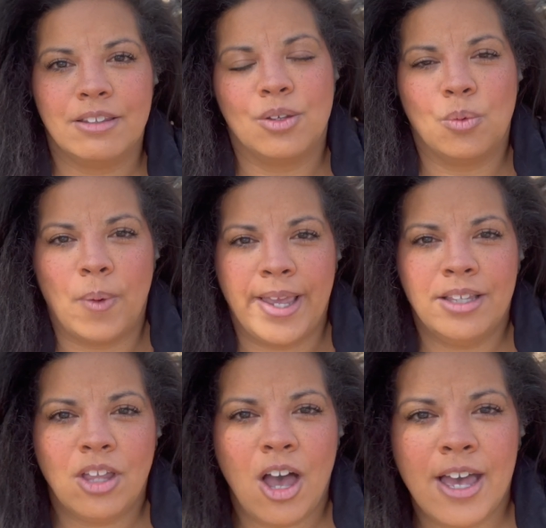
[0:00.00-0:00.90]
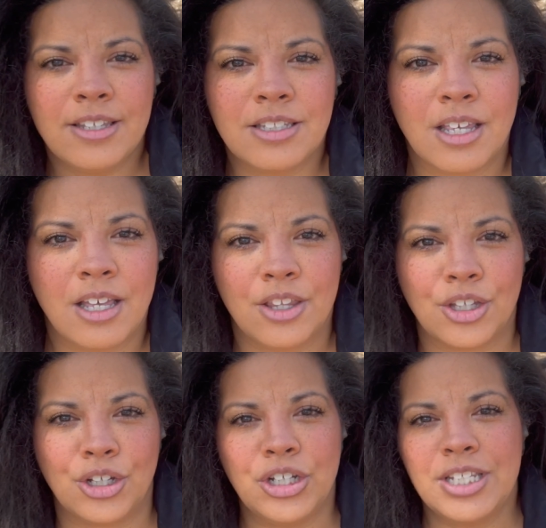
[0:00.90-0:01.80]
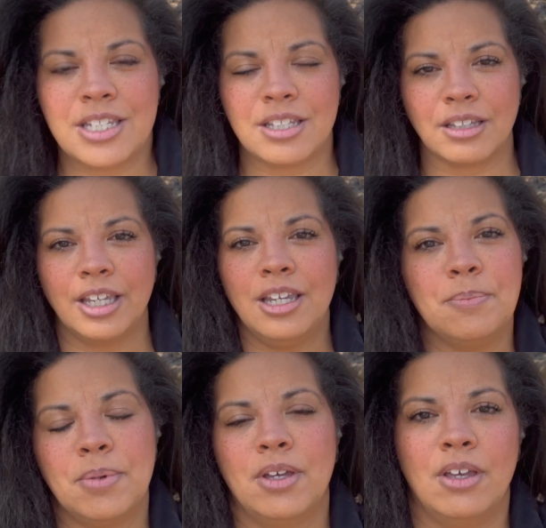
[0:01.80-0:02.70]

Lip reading: the weight loss, the good sleep,